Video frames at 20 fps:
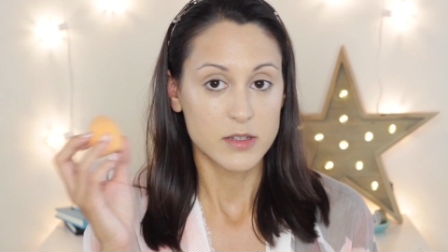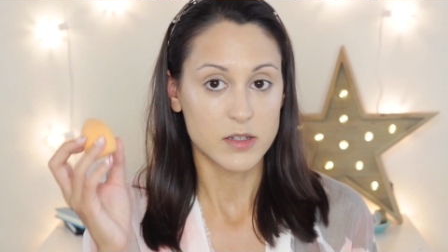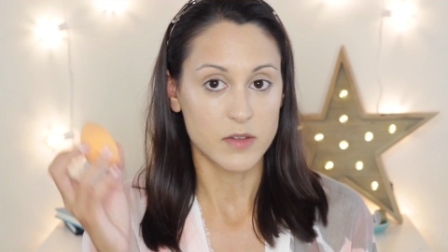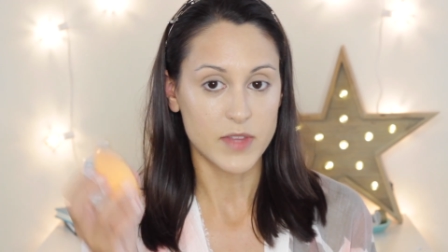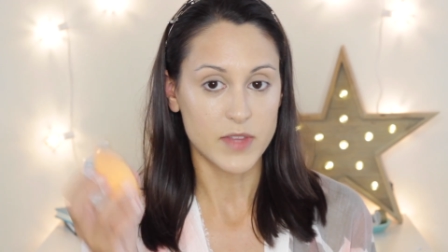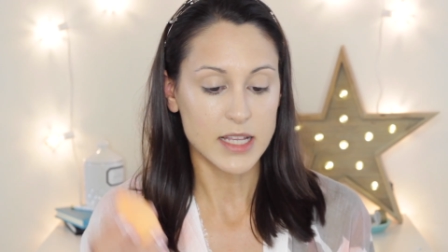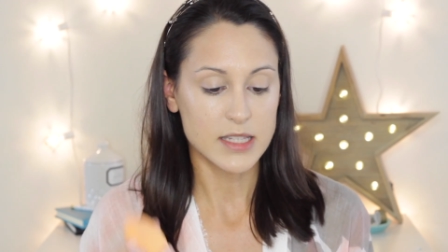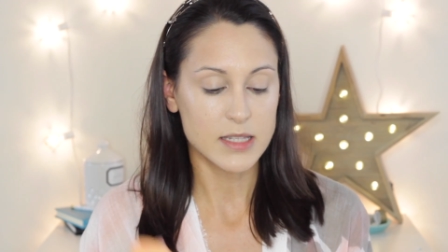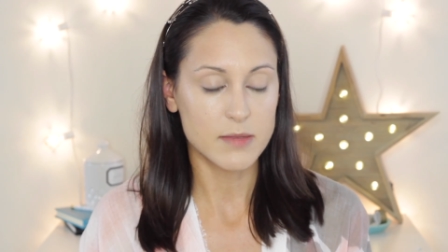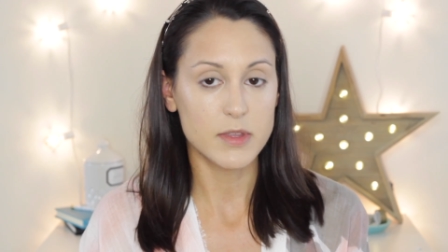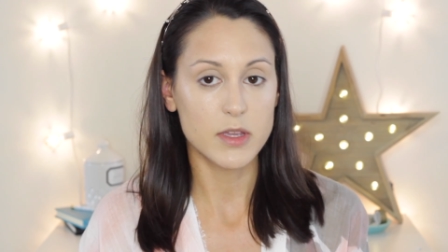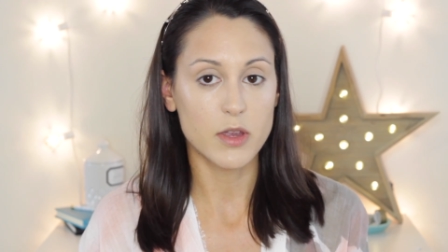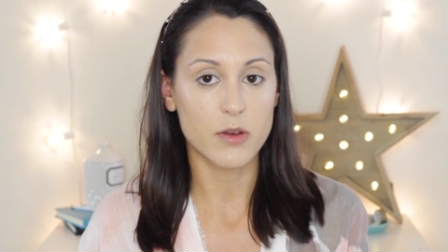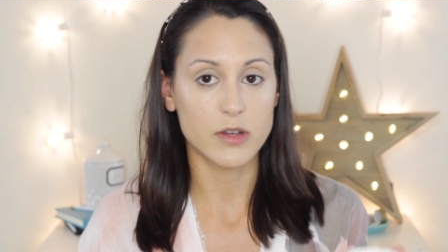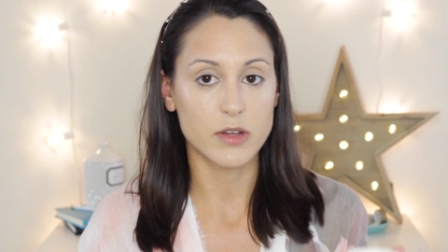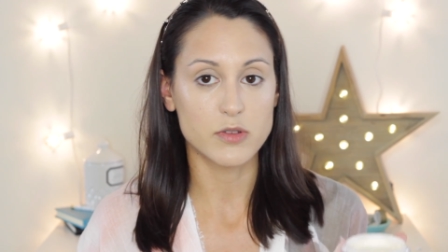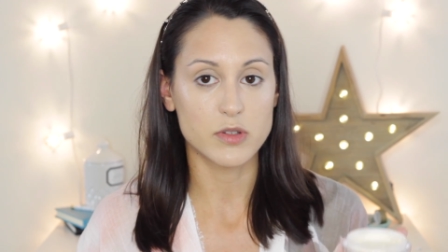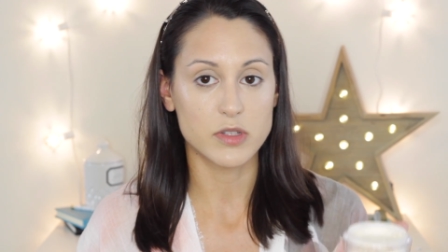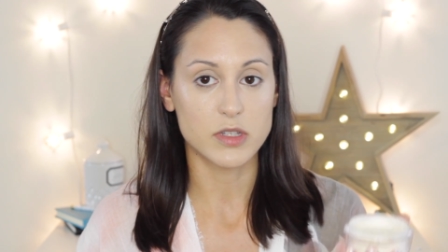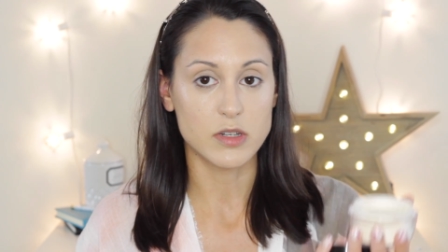So if that's something you're
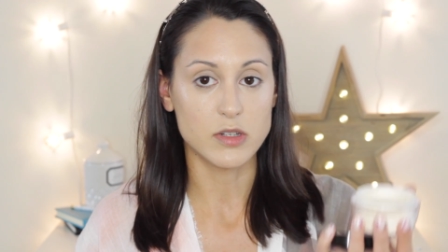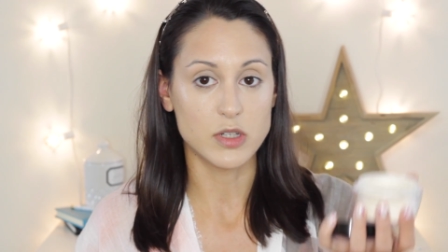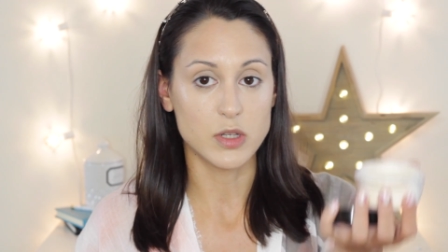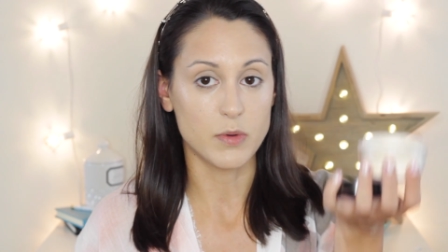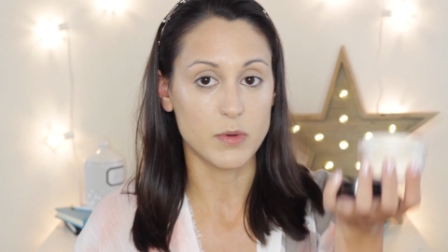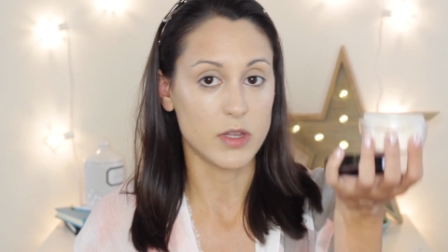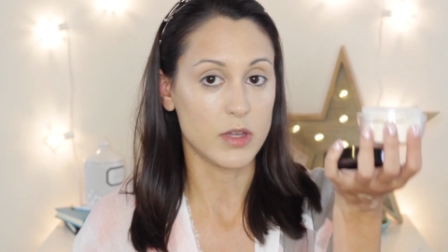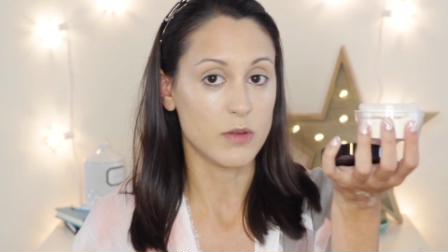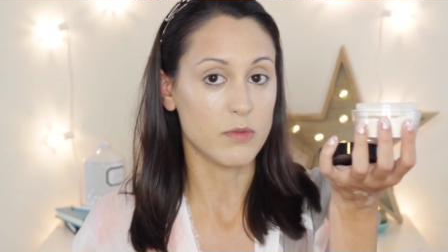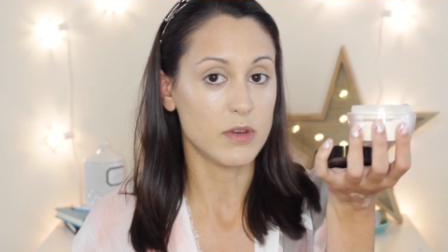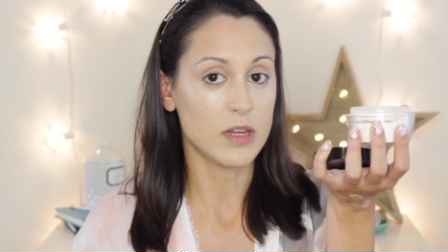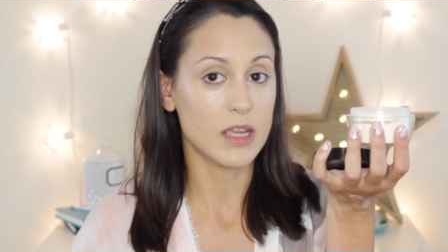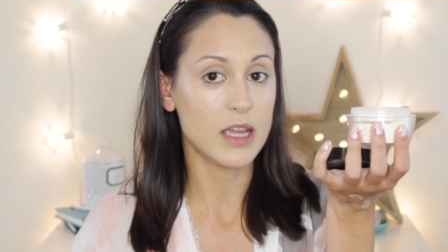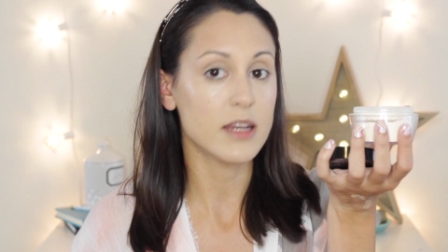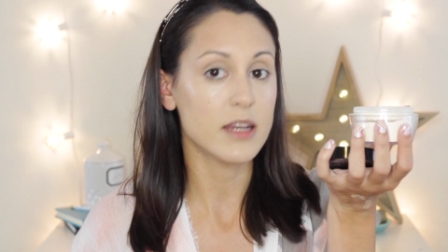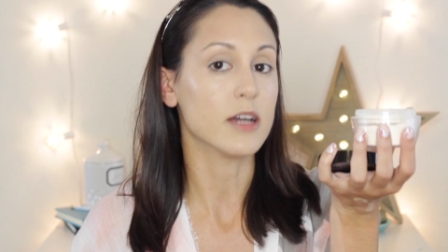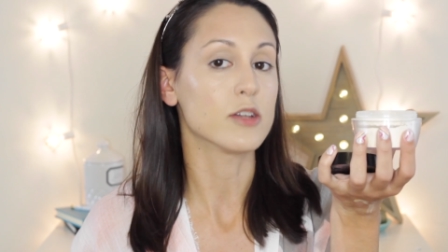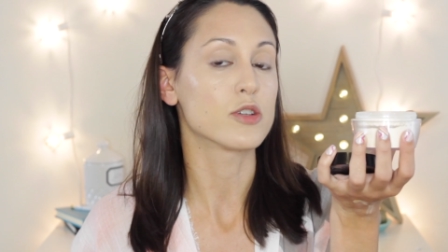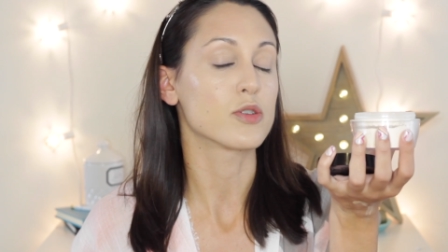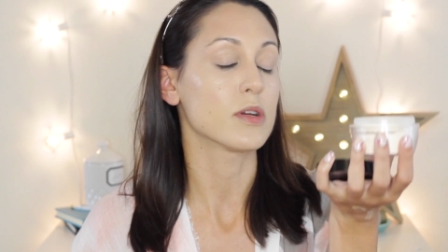interested in doing, you
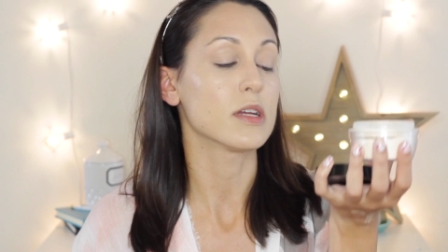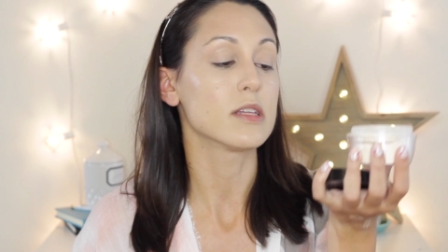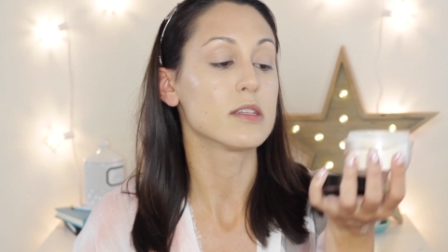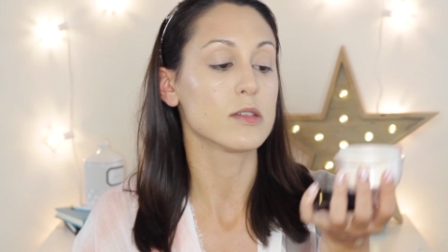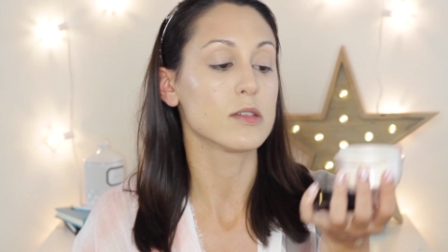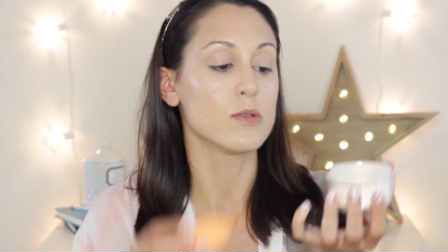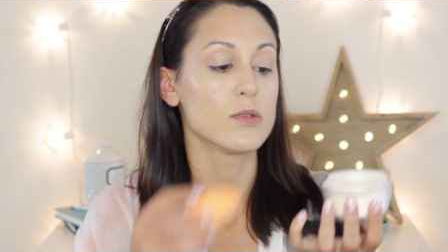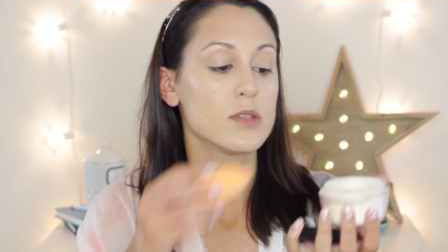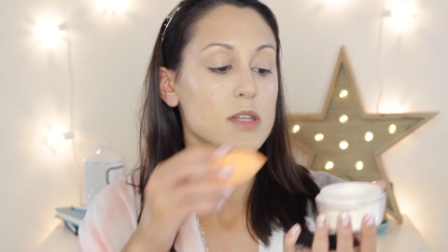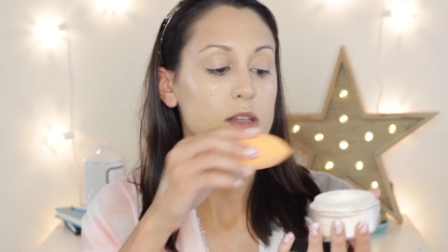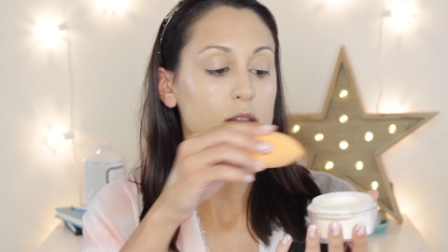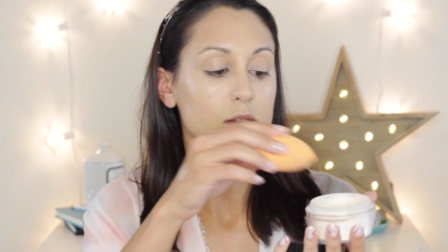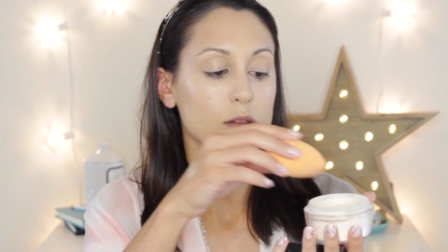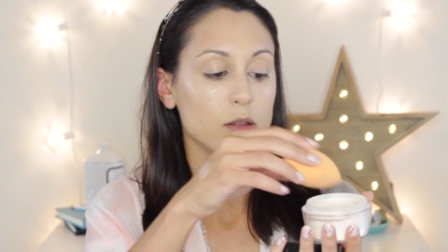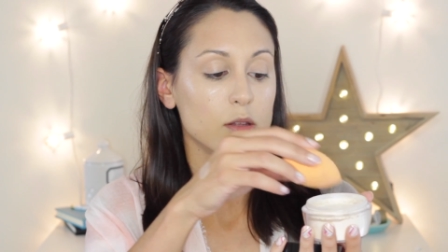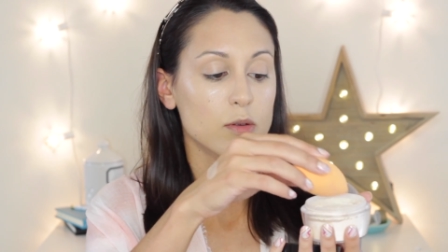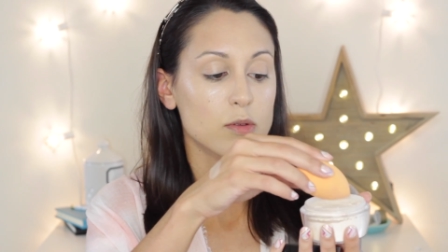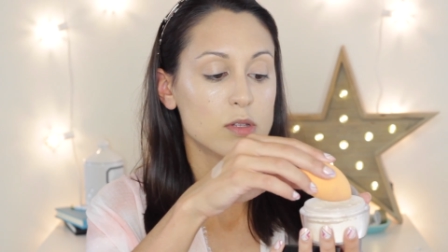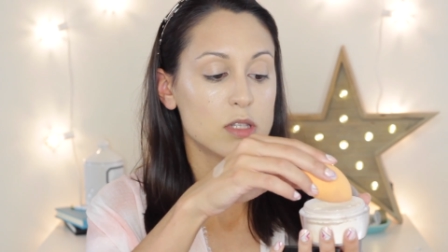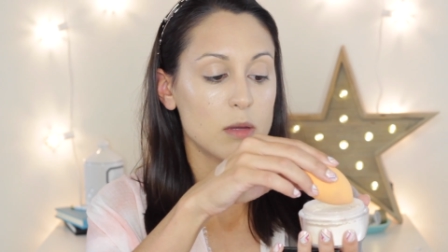need a
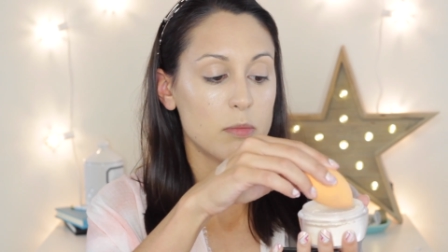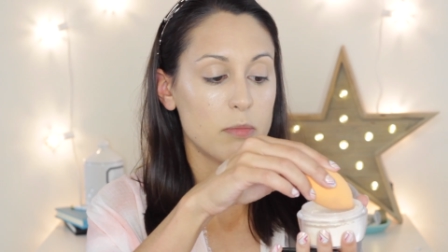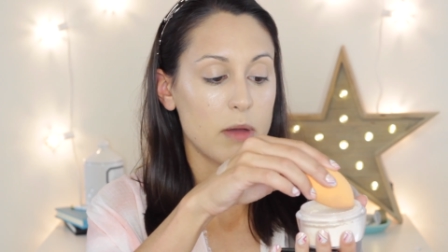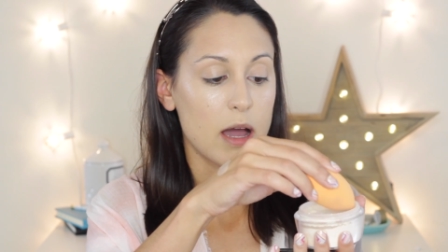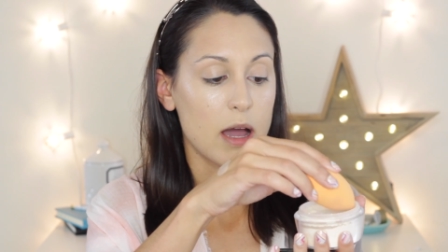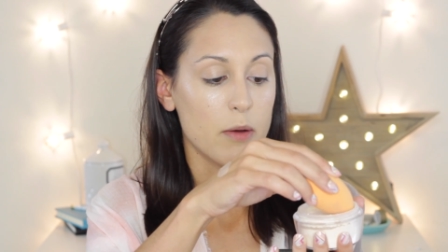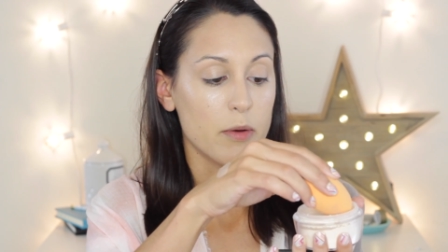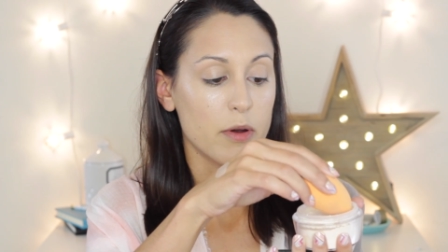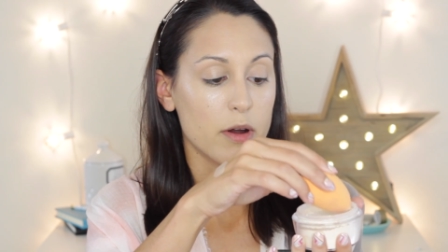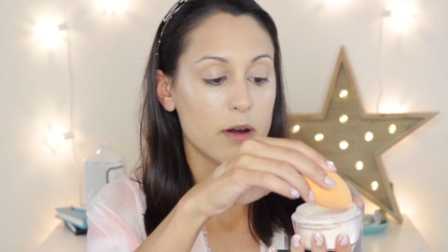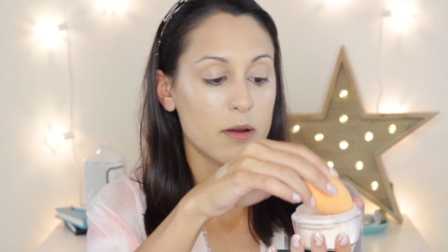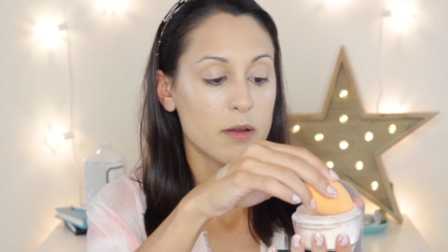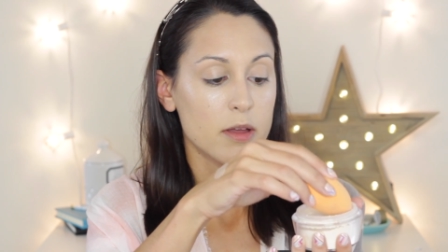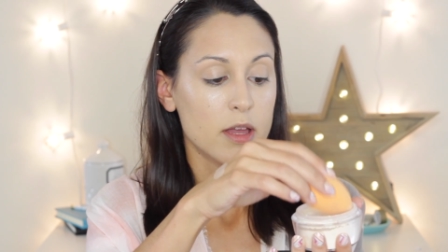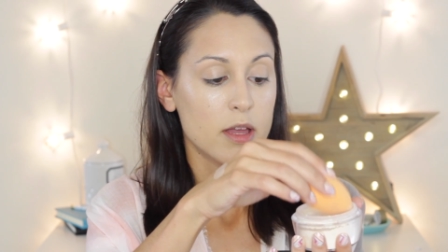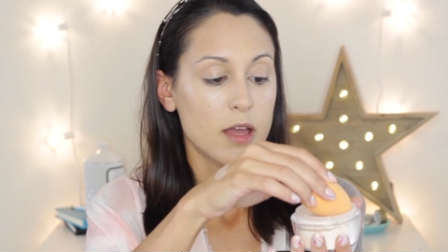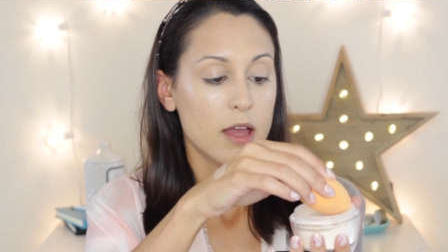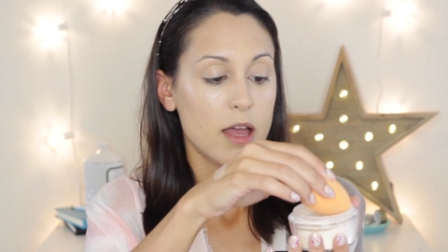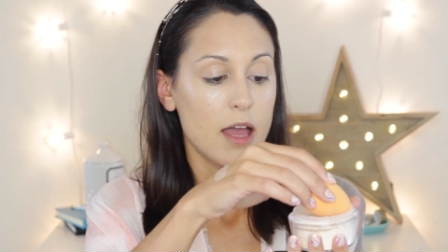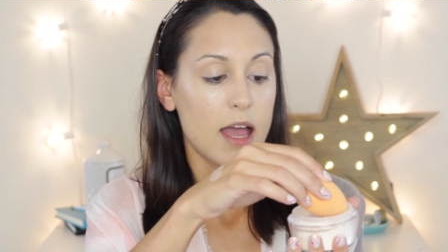translucent loose powder,